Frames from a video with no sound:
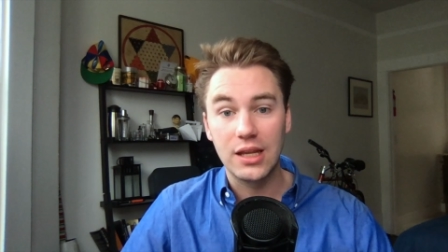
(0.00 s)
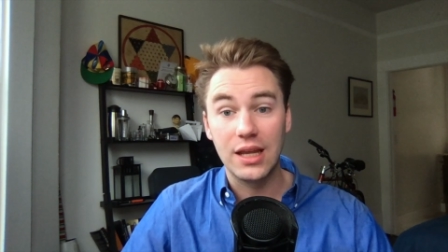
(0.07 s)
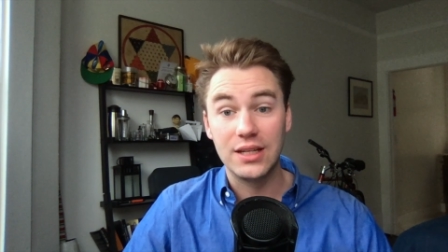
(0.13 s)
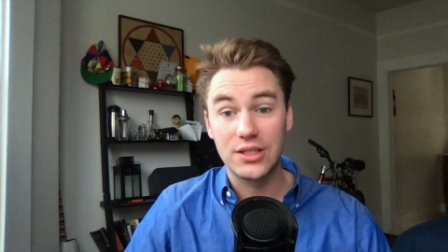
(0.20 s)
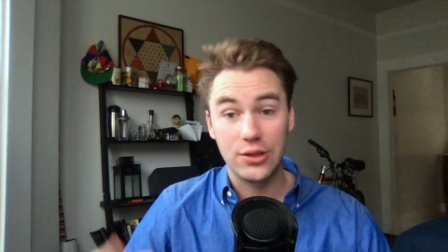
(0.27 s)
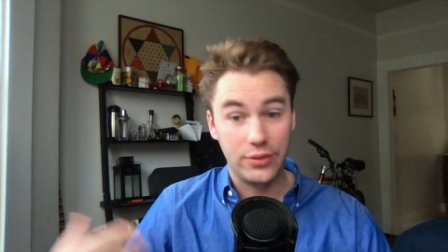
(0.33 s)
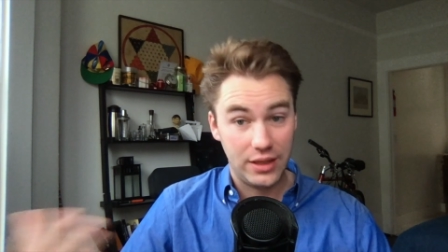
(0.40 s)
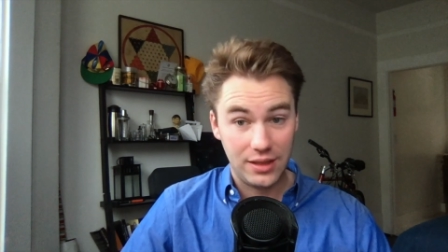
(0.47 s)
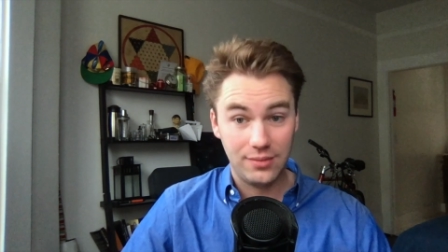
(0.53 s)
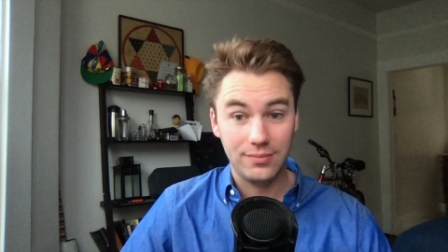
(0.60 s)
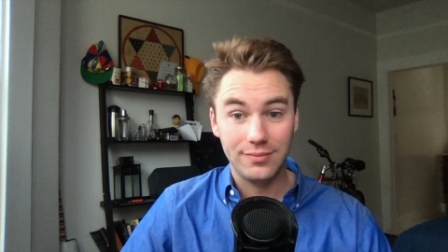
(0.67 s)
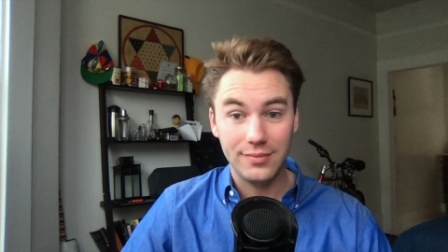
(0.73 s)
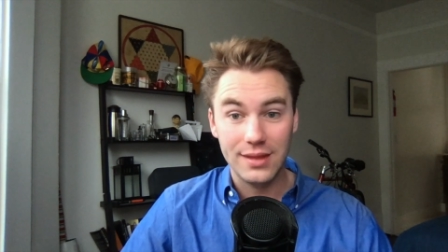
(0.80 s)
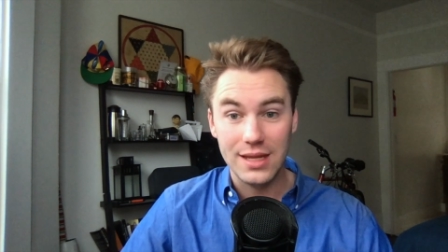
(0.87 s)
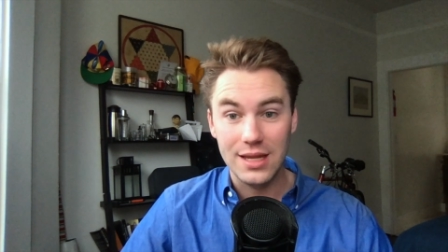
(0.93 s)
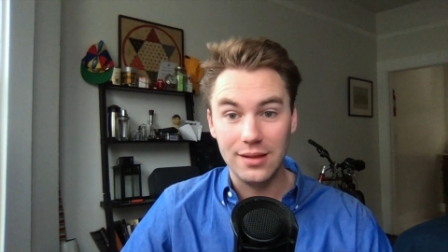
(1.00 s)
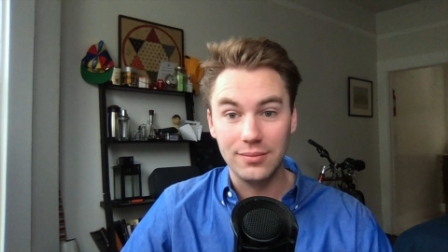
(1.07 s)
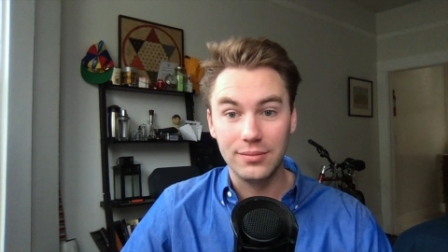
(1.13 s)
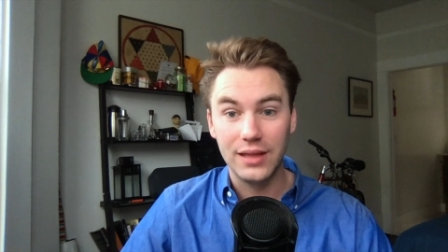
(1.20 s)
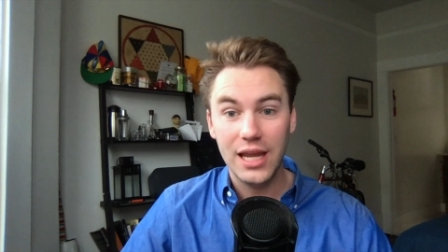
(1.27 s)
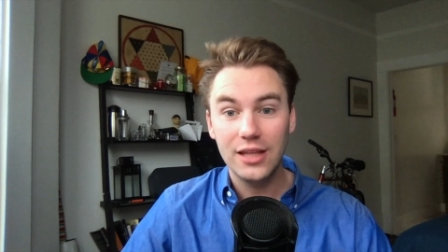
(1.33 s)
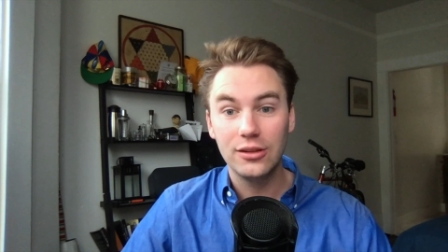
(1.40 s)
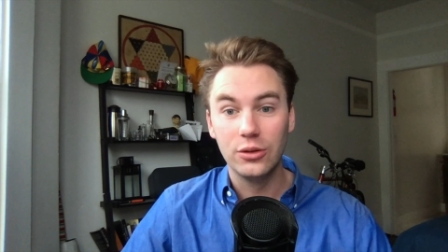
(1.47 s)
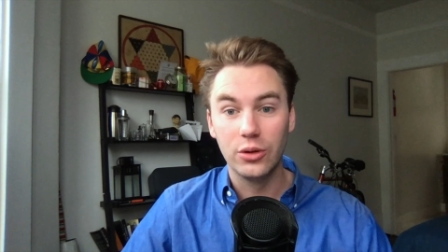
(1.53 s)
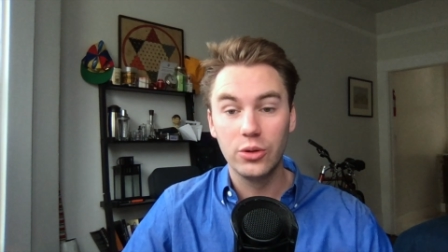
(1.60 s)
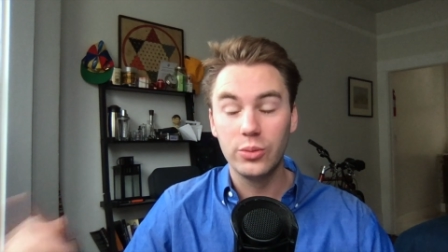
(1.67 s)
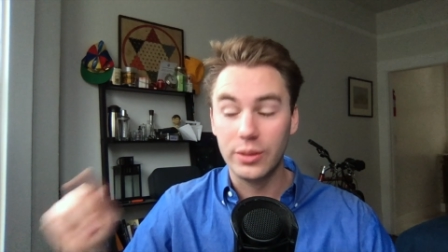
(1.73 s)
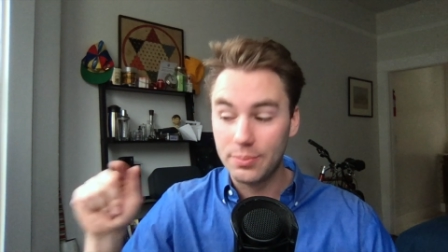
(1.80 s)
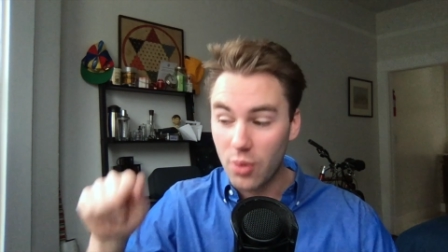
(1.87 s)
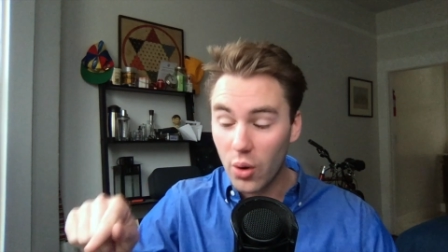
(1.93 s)
And so then the landlord
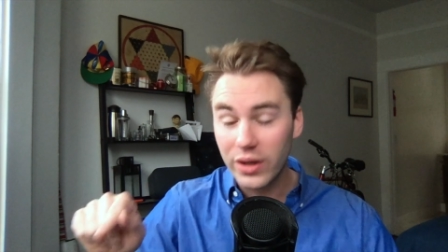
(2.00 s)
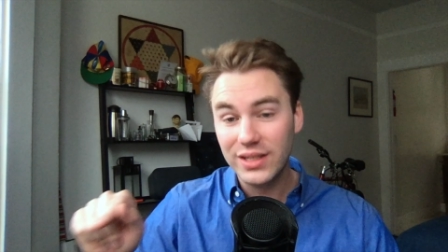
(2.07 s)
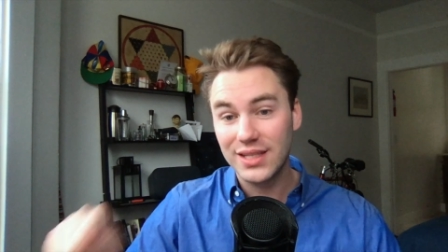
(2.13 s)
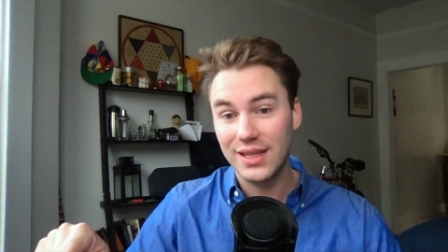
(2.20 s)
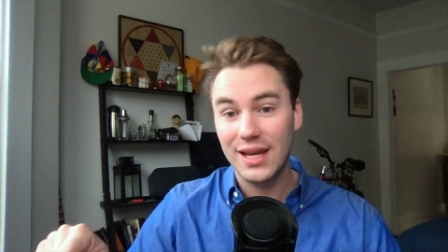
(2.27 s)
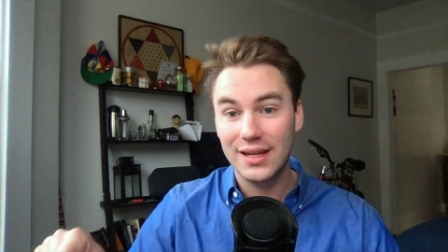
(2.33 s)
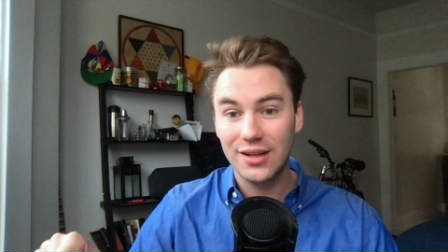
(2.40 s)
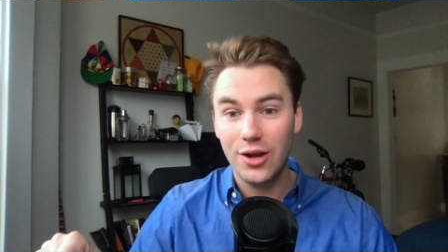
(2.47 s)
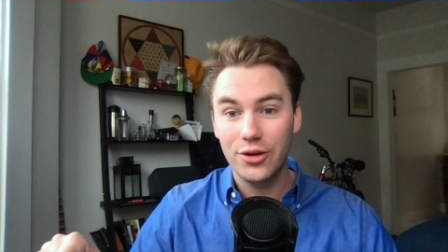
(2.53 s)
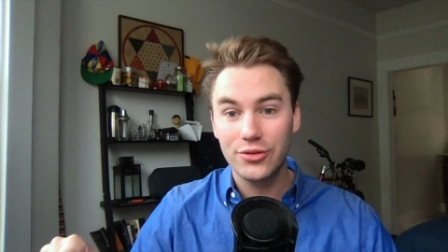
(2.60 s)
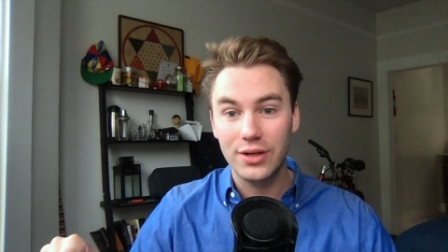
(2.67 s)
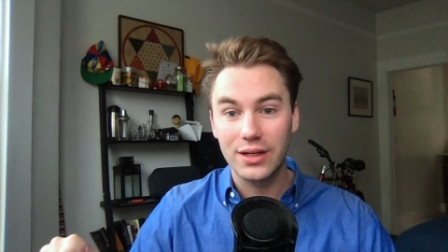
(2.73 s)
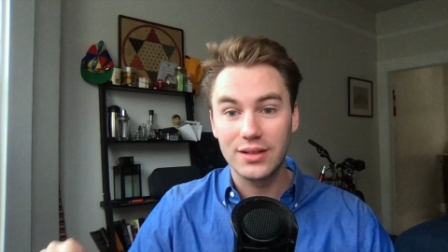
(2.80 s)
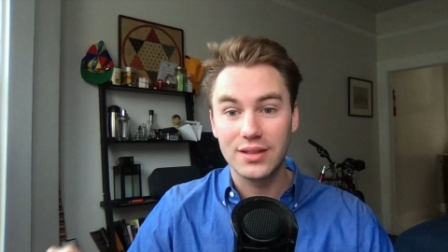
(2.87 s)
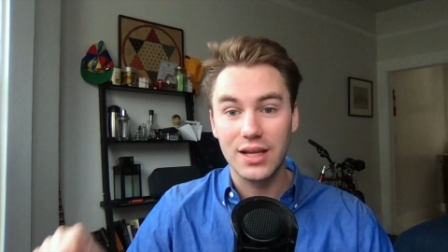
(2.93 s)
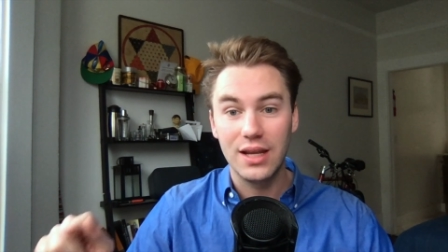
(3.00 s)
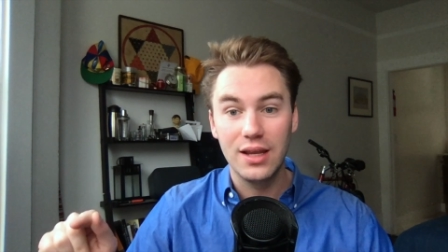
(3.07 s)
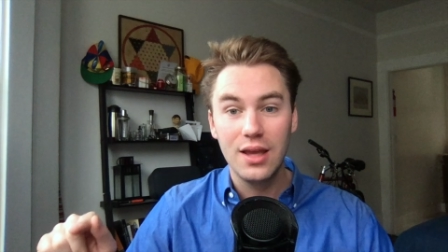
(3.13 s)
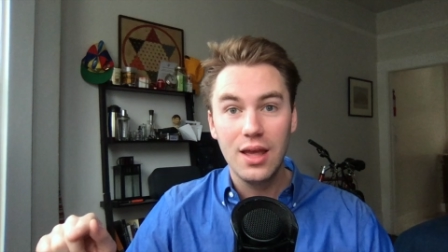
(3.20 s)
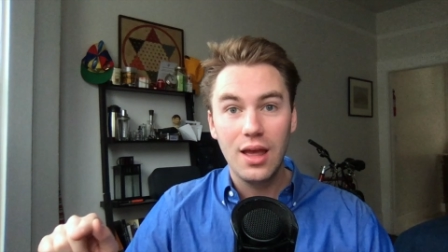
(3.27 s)
would point to that contract and say,